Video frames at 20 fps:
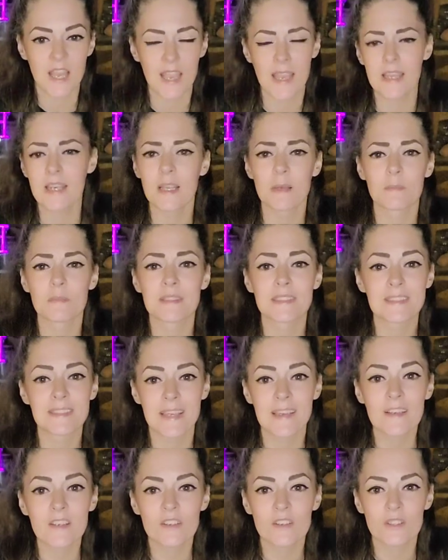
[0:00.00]
And I'm
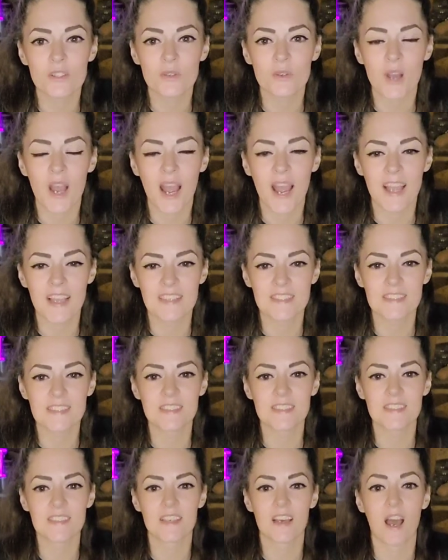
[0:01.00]
single, you
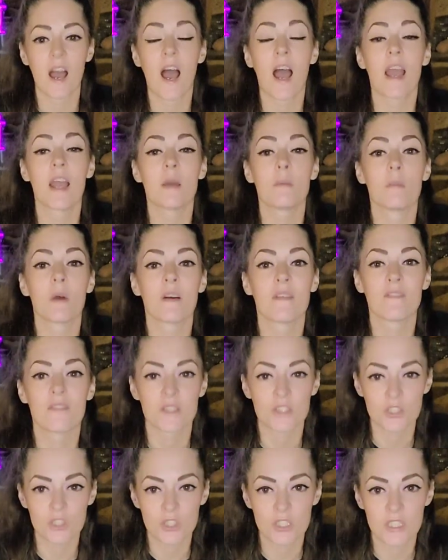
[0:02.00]
guys. I am
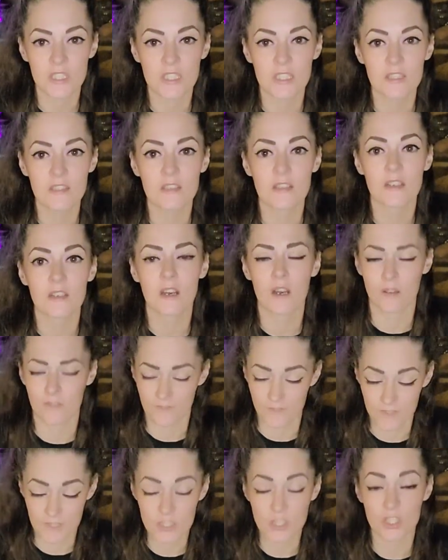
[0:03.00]
officially
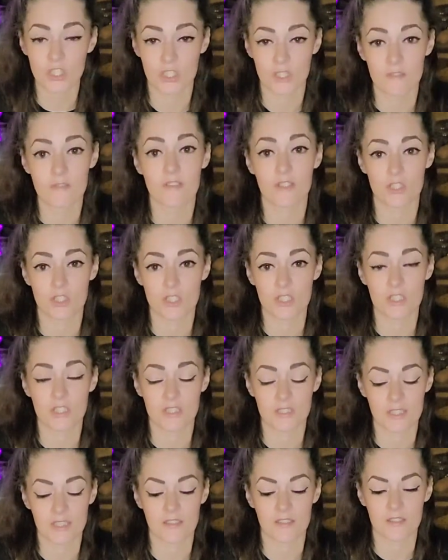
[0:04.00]
officially officially
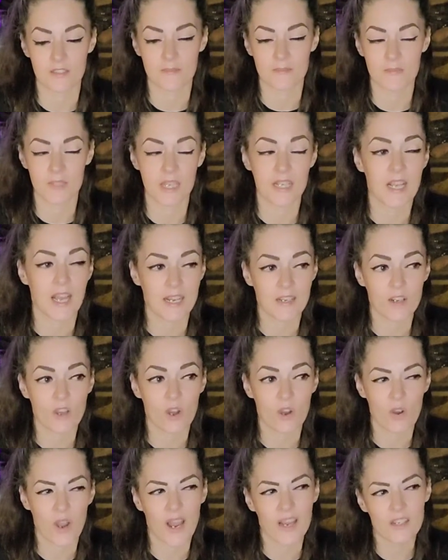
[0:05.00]
single like i
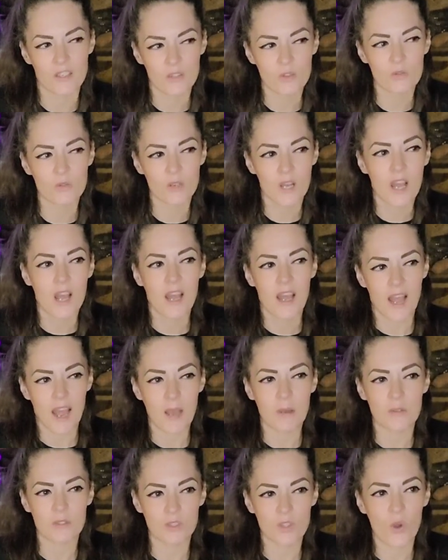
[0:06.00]
know i knew
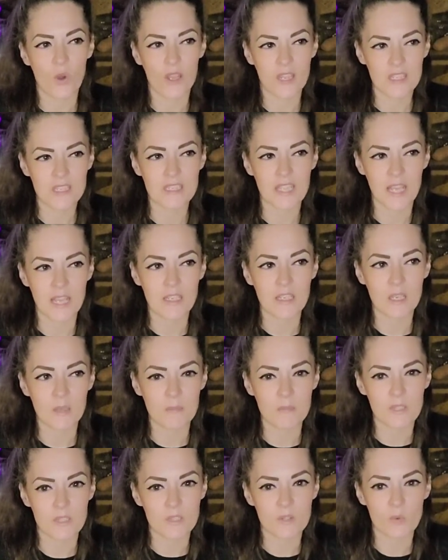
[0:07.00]
i was going to end
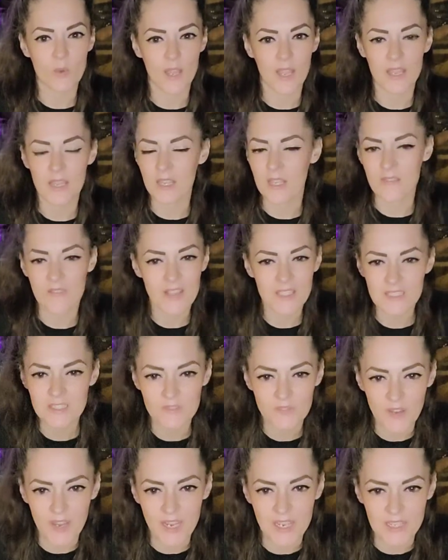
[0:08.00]
up this way and that's
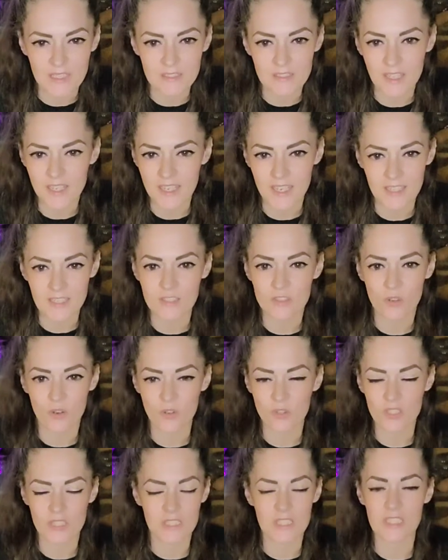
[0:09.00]
fine like i
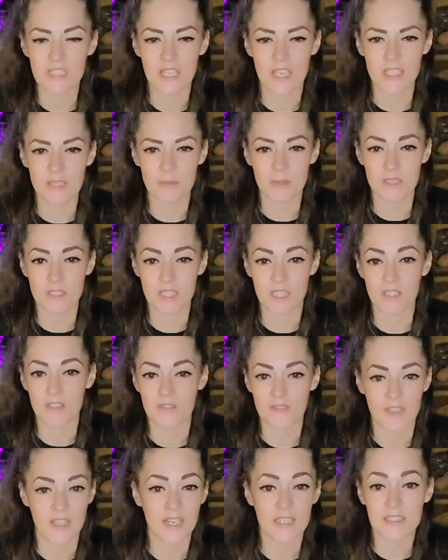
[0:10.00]
totally detached
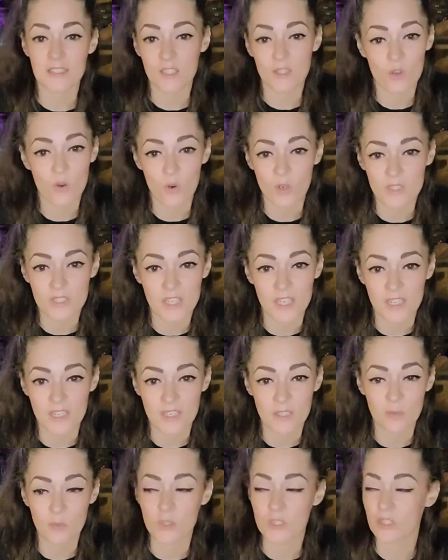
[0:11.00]
myself and i did a cord
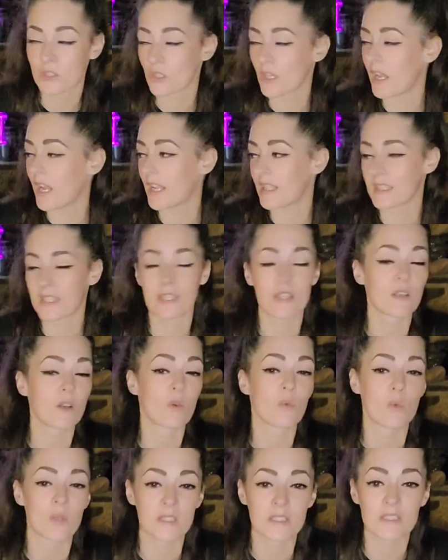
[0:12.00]
cutting which i think
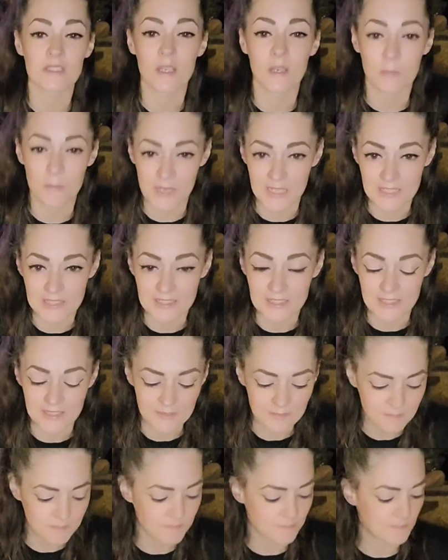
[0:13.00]
was
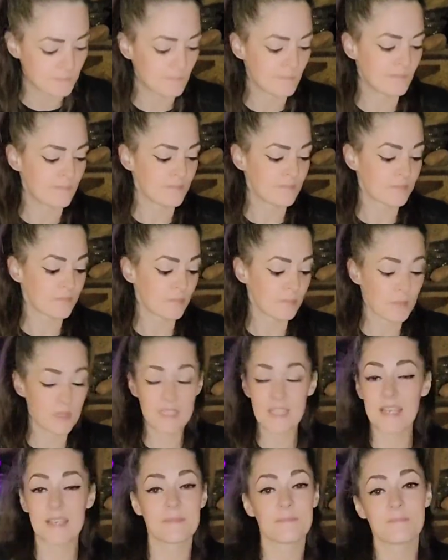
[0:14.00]
amazing but
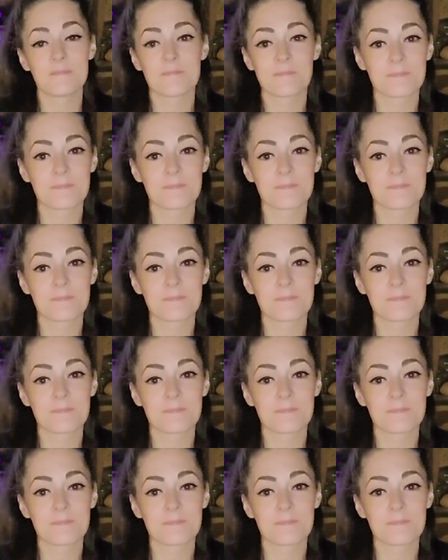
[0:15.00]
yeah